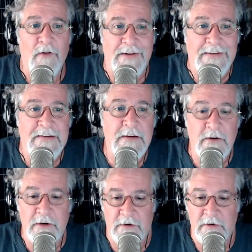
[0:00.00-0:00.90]

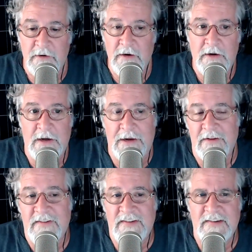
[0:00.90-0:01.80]
interior and a
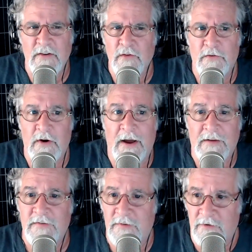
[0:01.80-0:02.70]
silver
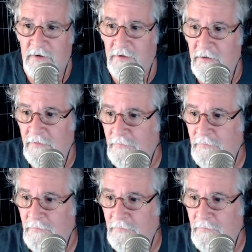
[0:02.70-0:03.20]
exterior.